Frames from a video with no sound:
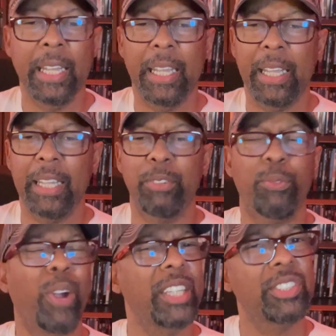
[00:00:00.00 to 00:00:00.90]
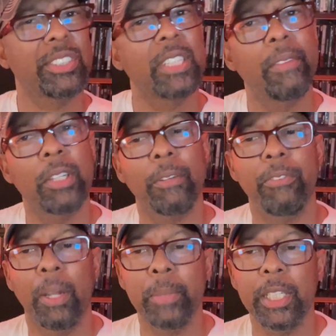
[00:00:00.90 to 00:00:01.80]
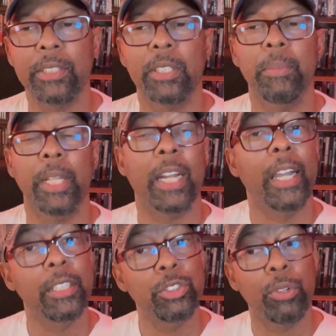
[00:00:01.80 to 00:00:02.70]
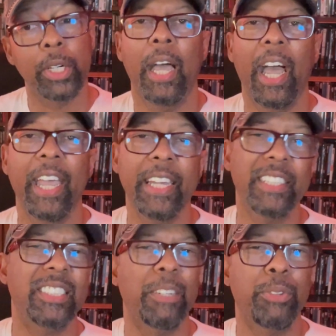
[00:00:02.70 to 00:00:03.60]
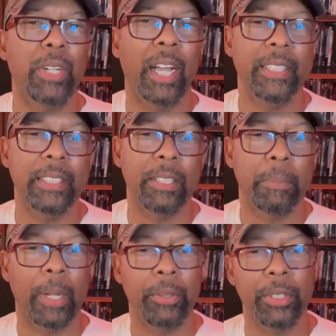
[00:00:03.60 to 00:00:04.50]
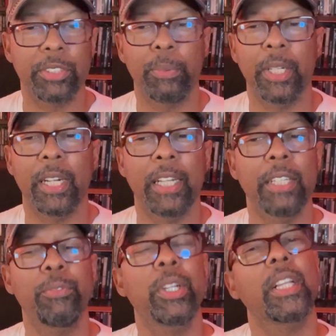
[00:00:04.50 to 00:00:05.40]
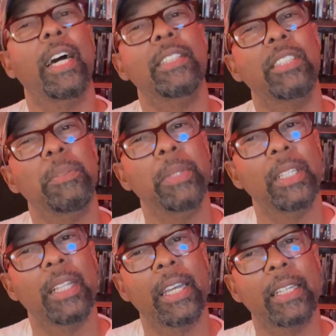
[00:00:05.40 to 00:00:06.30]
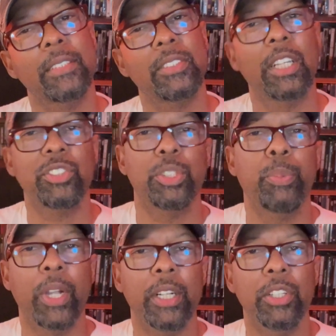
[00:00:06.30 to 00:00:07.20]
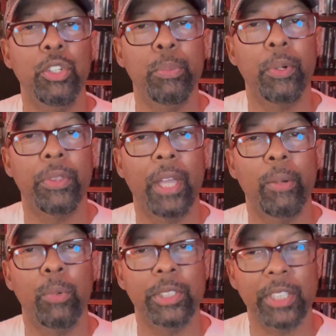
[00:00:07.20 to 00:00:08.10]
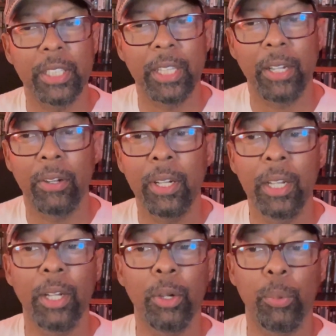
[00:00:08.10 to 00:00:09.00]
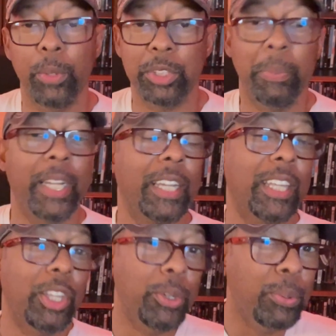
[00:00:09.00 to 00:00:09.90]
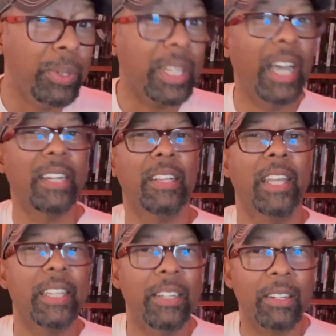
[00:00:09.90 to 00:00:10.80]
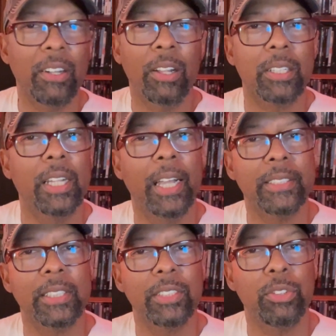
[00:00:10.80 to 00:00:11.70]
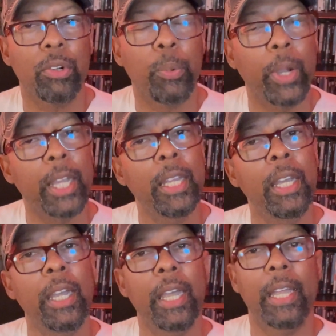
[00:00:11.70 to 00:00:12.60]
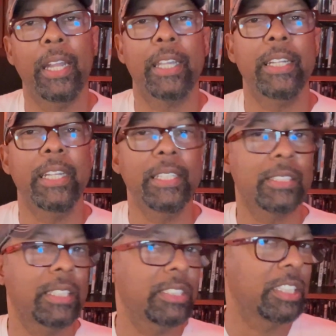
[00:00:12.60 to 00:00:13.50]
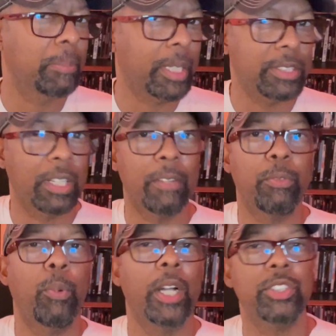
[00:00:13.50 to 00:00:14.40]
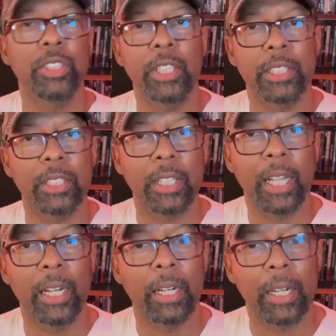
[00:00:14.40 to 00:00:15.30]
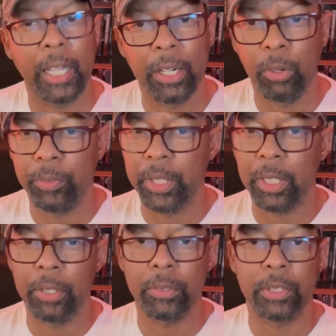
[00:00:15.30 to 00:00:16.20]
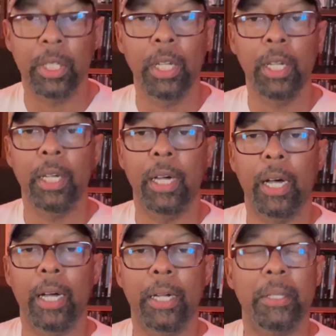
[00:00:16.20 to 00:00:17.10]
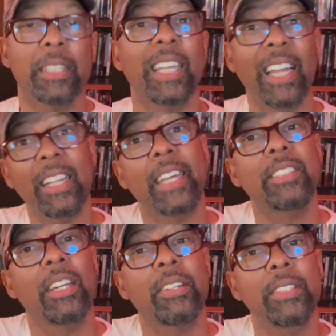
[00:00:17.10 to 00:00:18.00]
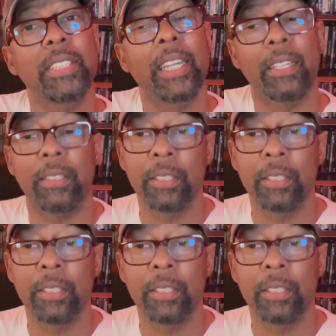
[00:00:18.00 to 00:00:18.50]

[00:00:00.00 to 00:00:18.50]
a righteous level of feminism that I enjoyed. I had a different idea about this one, and I didn't realize it'd be like such a brand of humor that was in there, which made it cute, kind of like in a cult classic sort of way. And I could easily see myself watching this again and again over years. Kind of like Tucker and Dale.